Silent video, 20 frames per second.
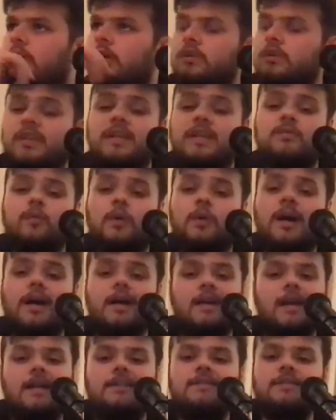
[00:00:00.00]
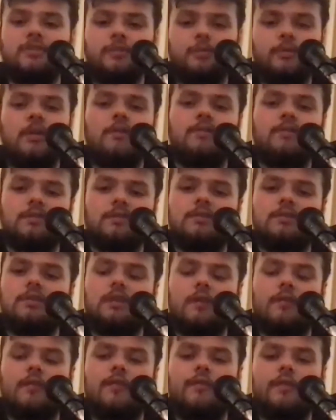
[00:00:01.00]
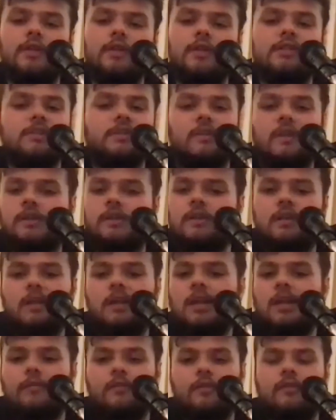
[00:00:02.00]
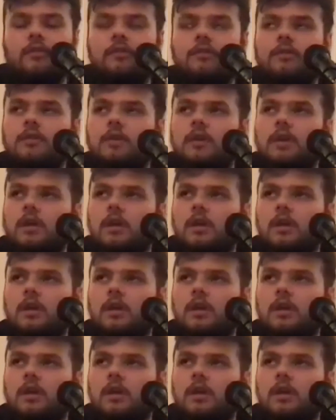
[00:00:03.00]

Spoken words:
So that's why I had to do another first year. I couldn't carry on.